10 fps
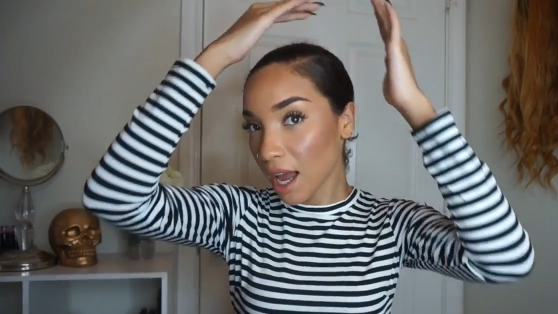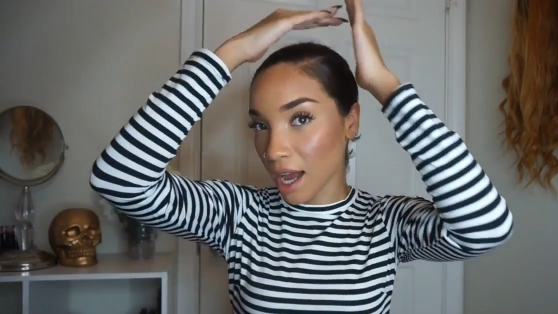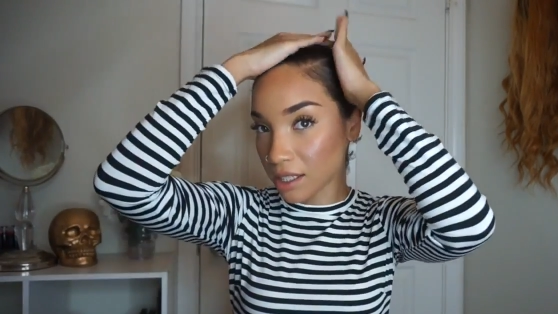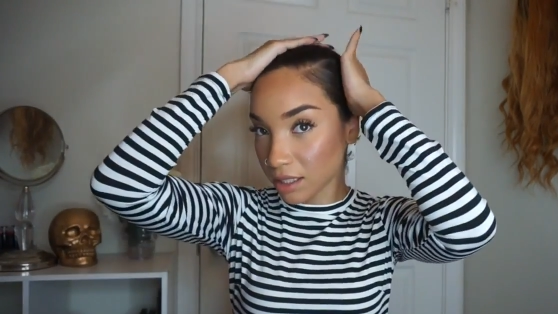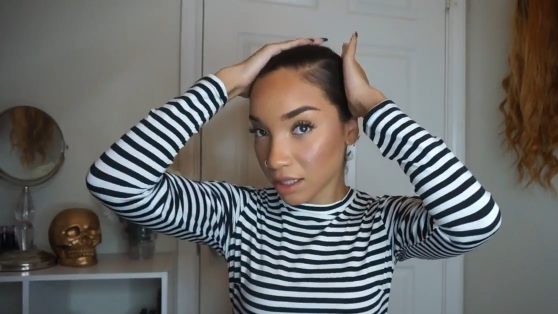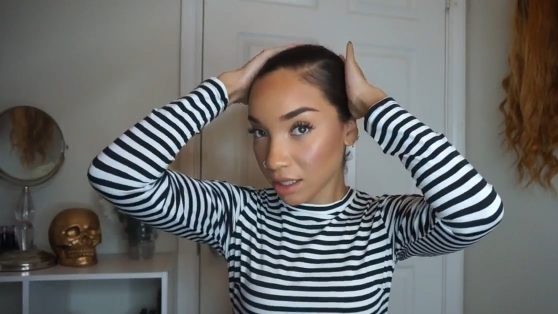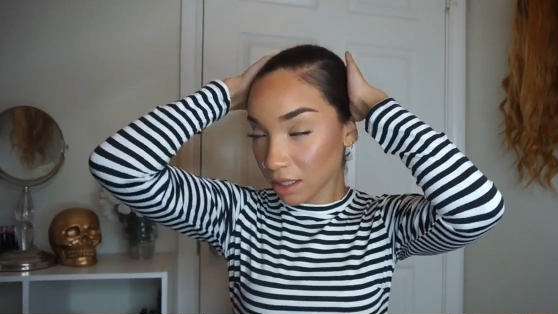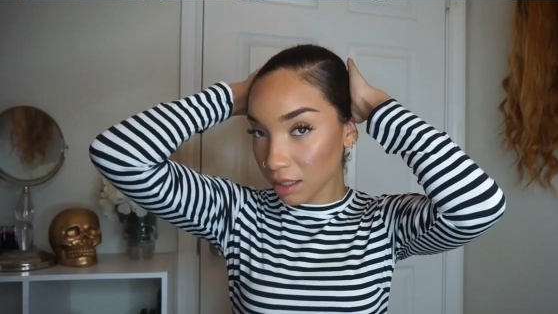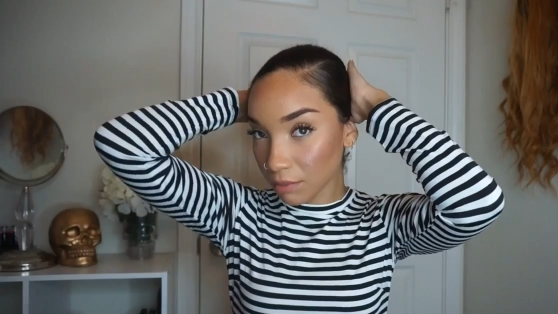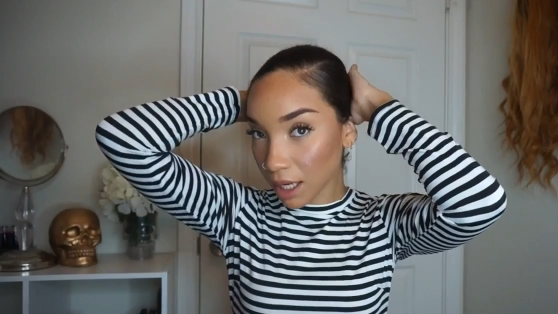I just
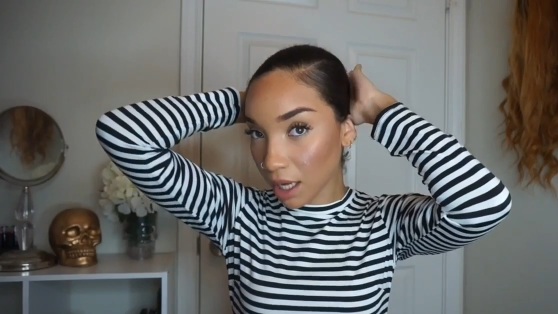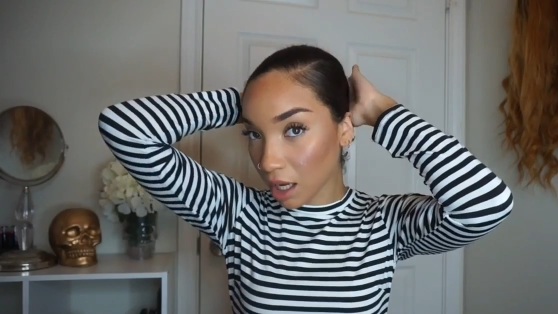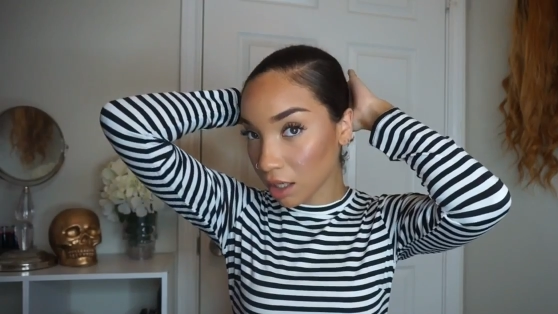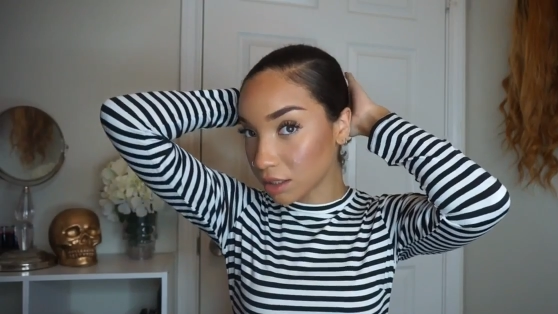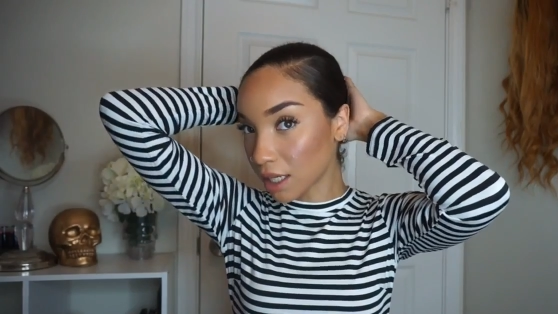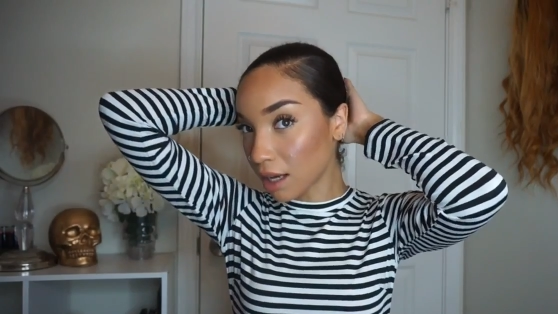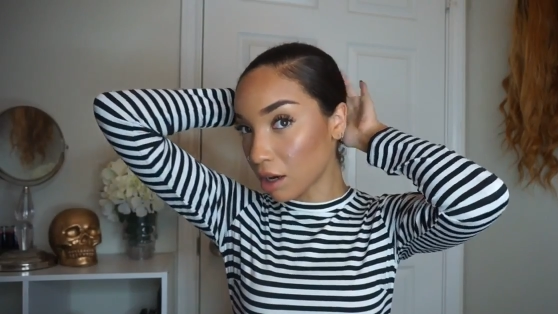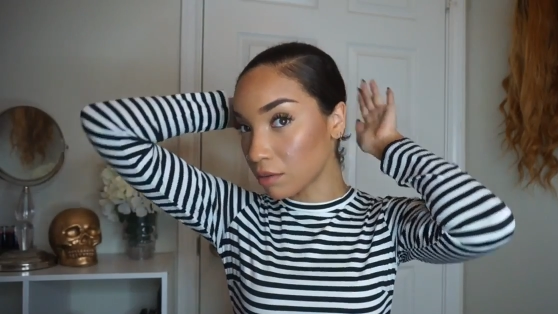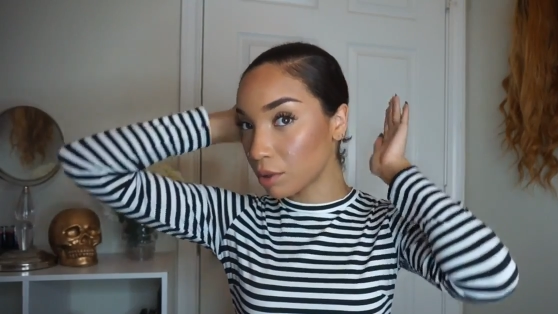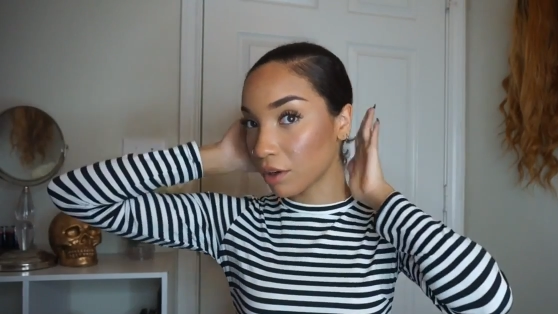slick my hair
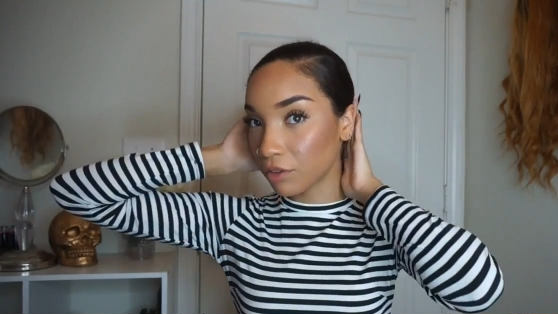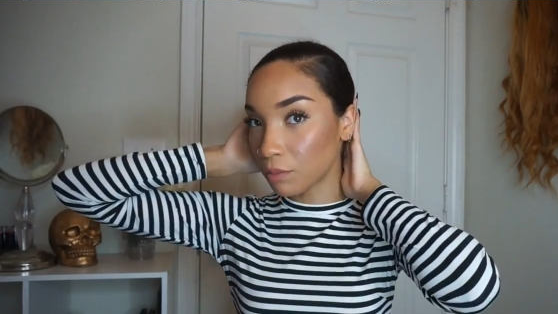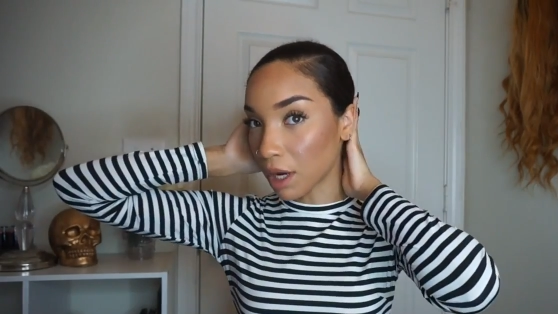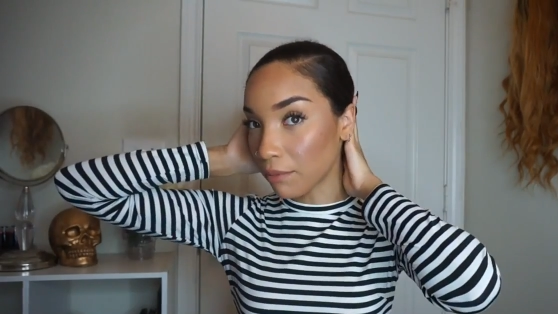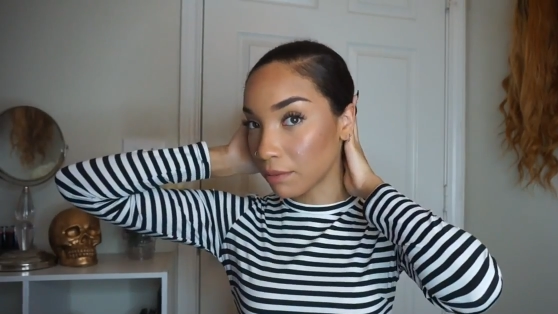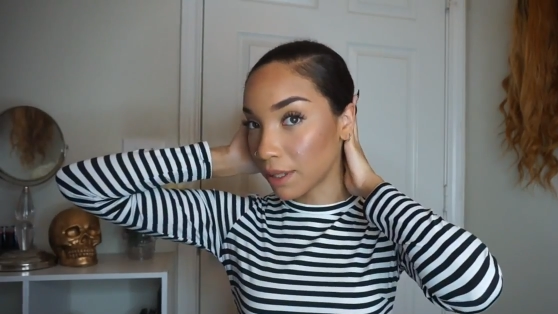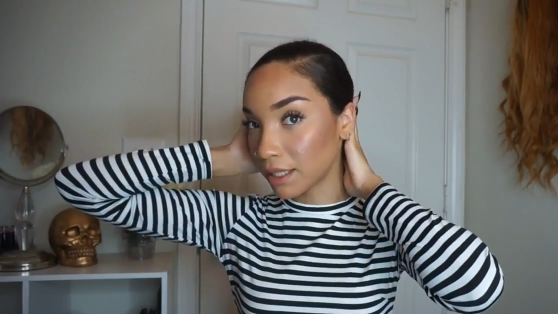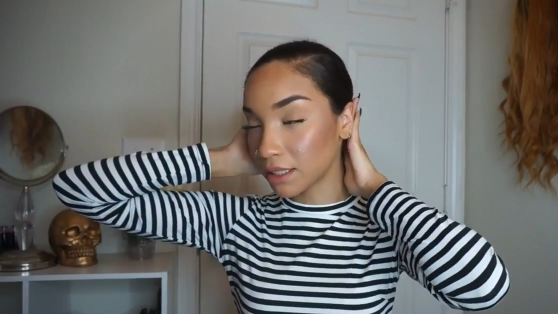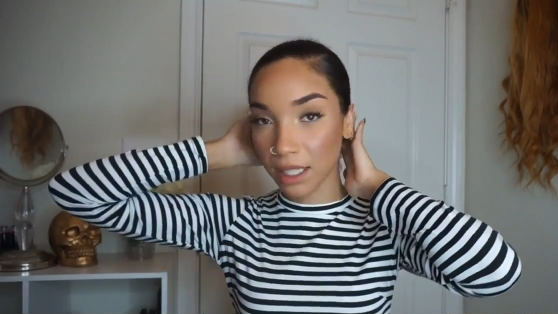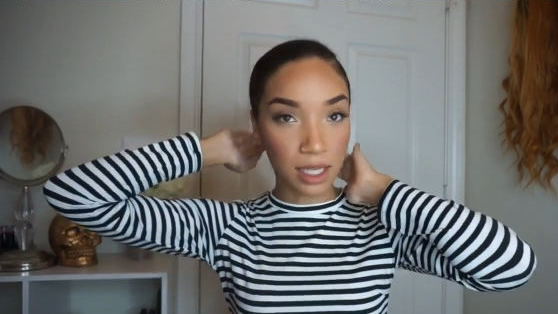down, put a few bobby
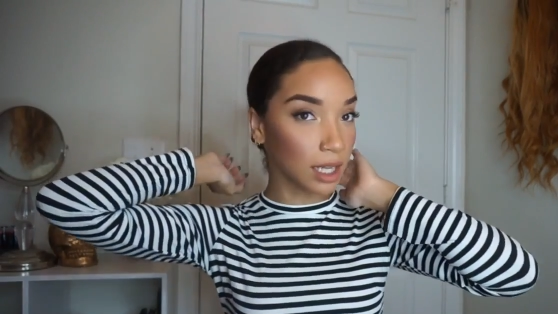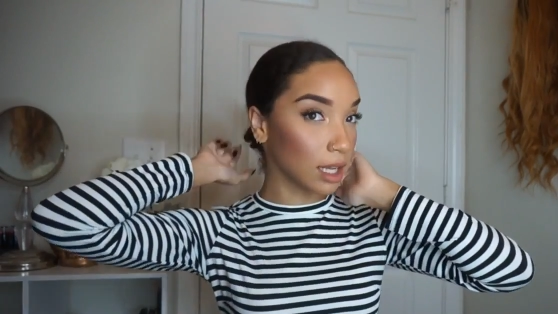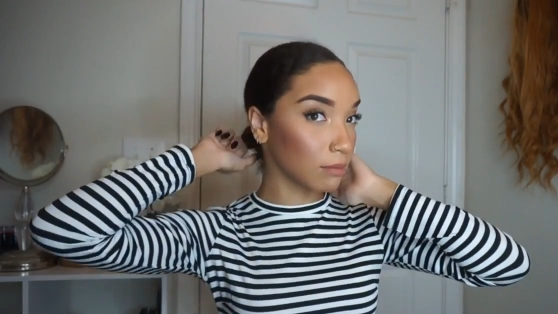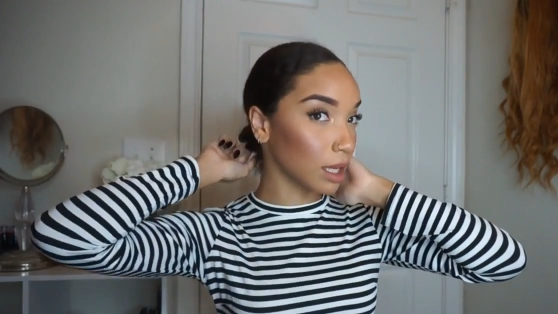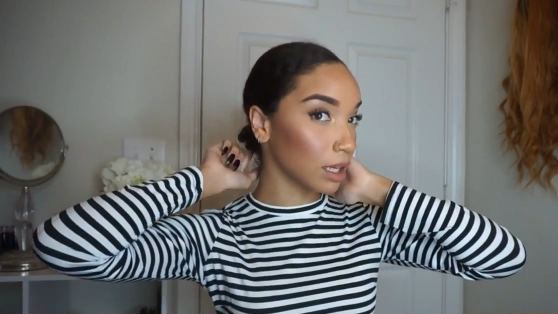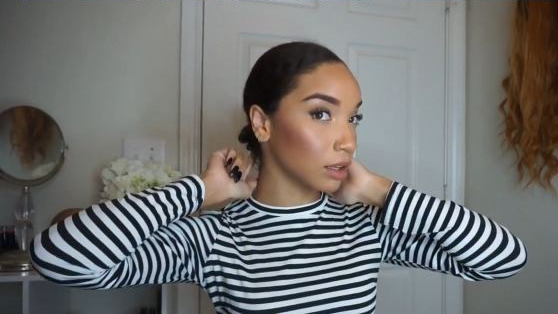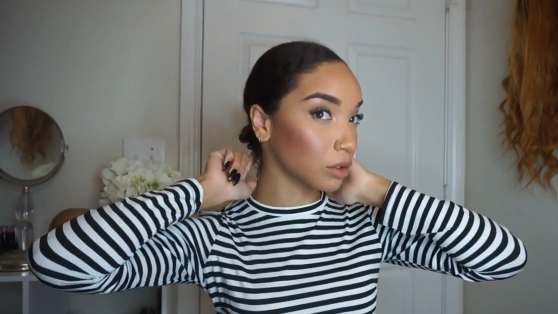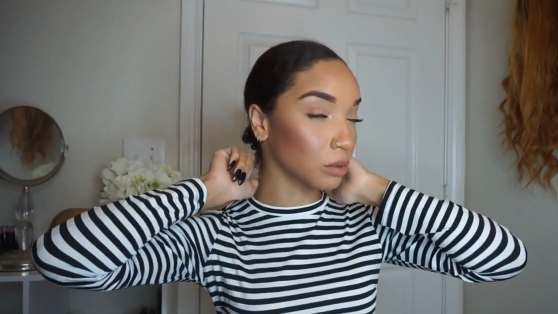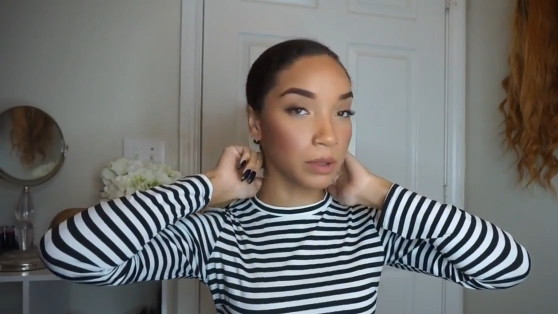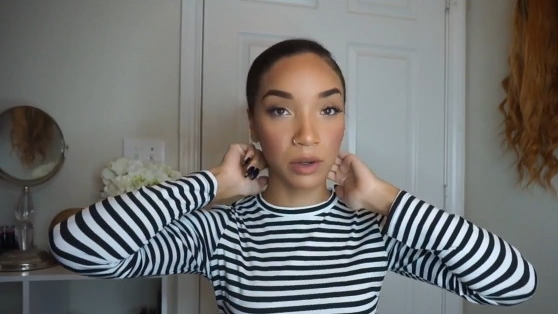pins in it, and make a
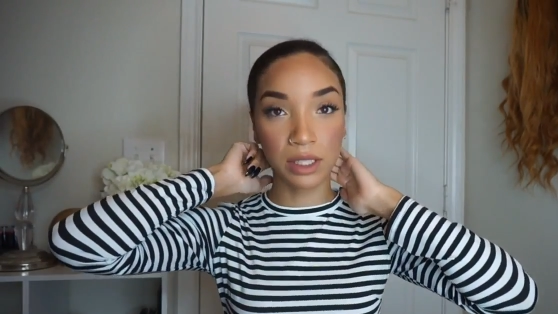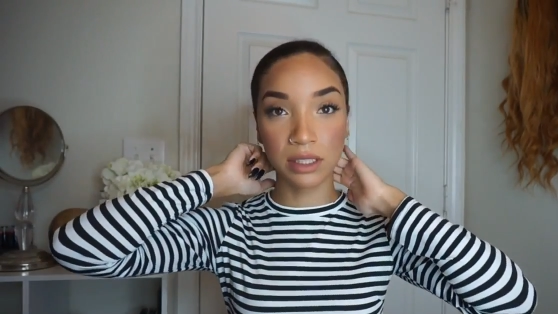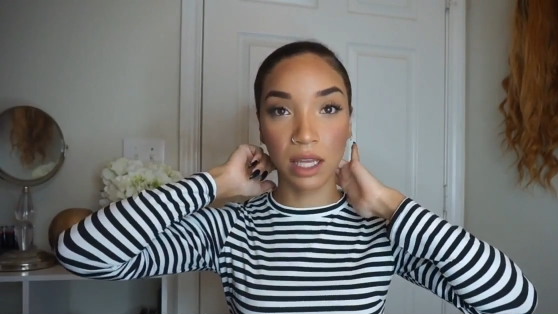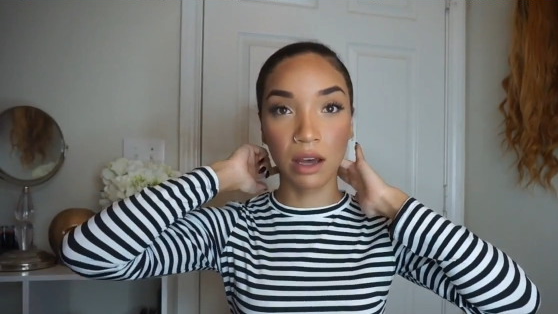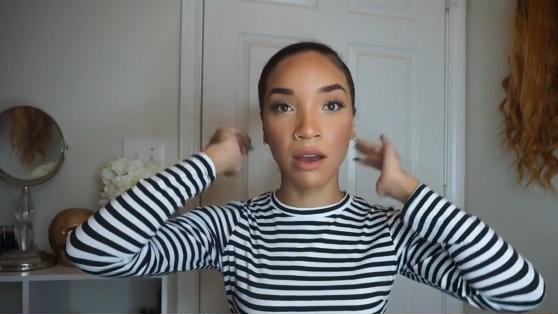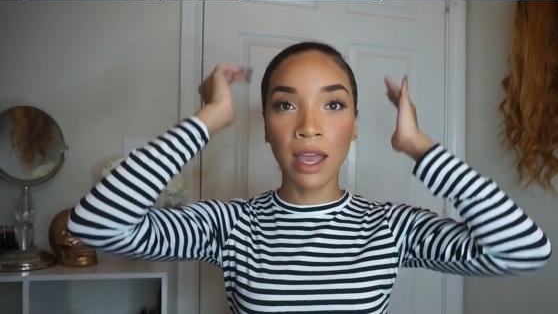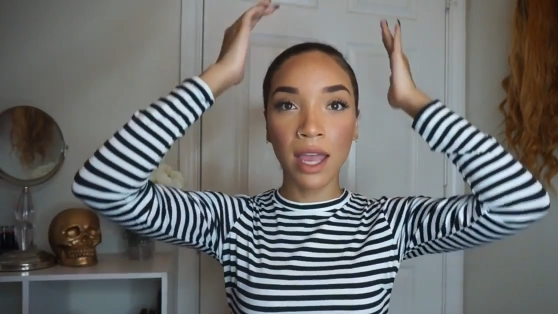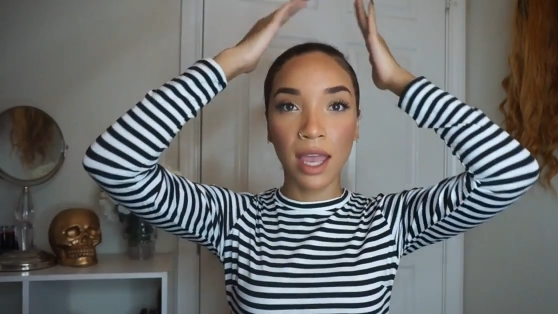little ponytail,